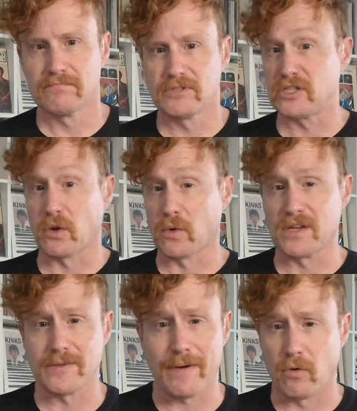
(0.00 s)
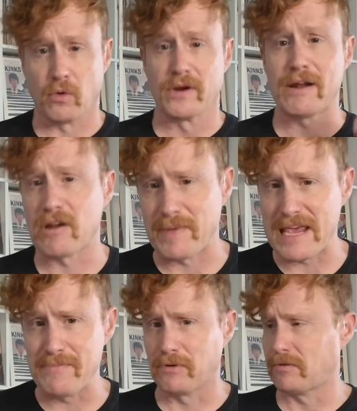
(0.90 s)
Stories about ordinary
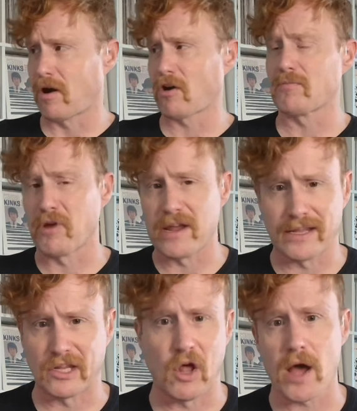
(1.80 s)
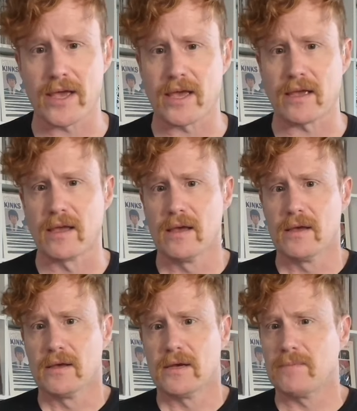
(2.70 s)
people, heartbreak, and longing.
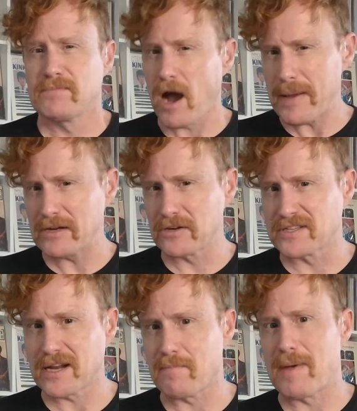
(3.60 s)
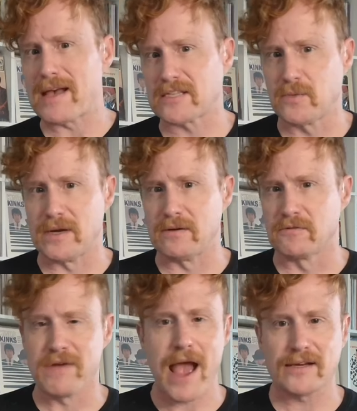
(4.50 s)
A commenter said it best when
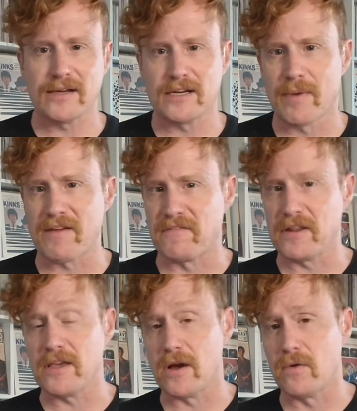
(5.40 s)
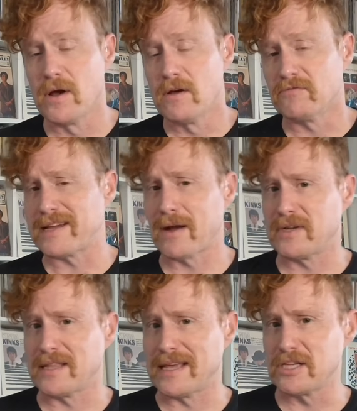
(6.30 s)
reacting to my video
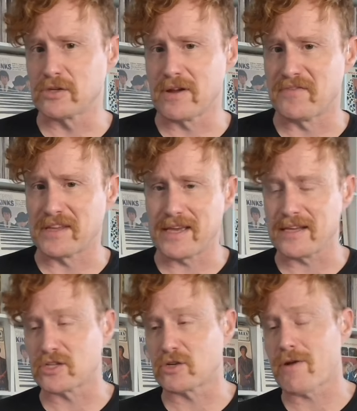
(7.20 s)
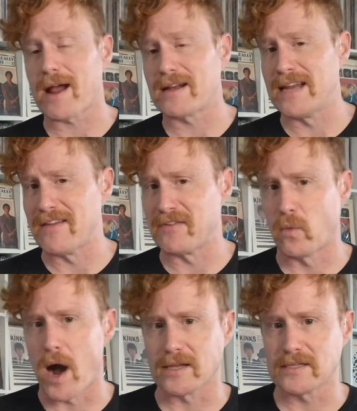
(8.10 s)
recounting the history of the Kinks track David
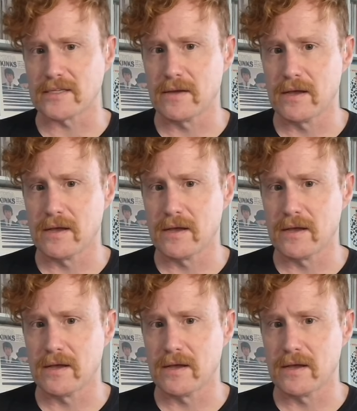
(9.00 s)
Watts.